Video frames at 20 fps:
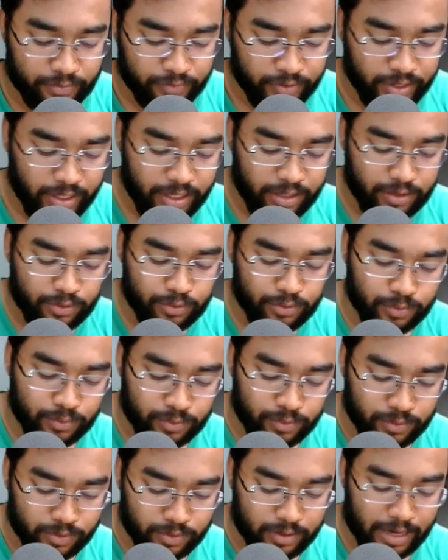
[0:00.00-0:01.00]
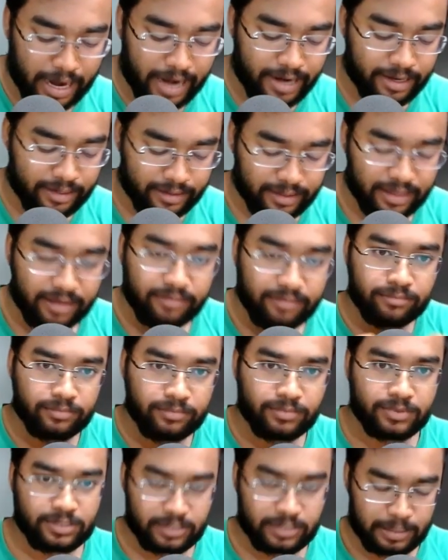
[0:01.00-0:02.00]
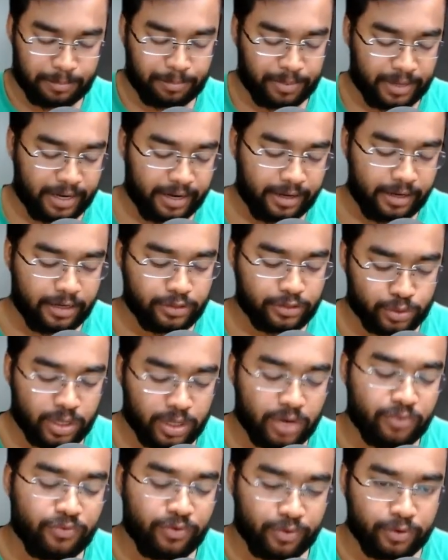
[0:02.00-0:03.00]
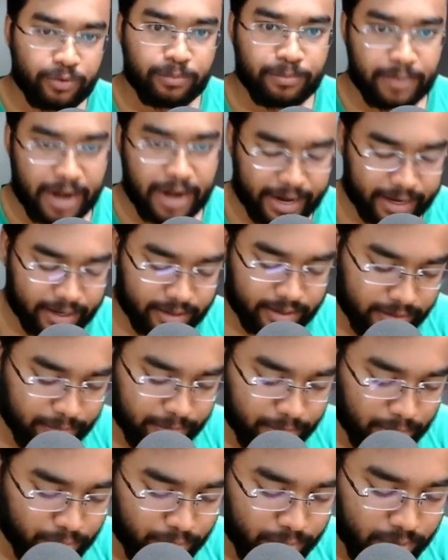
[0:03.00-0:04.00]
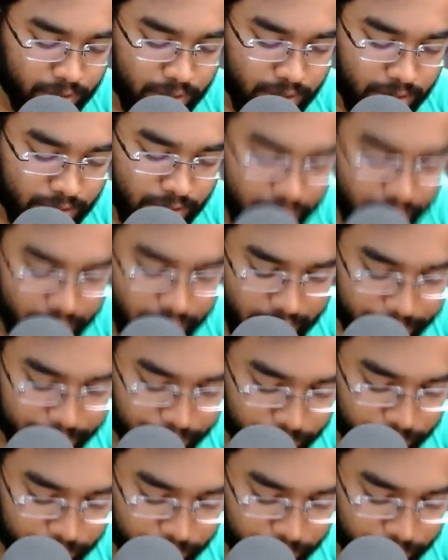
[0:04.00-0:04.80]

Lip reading: we need to write them separately so that we could bracket them out. Okay,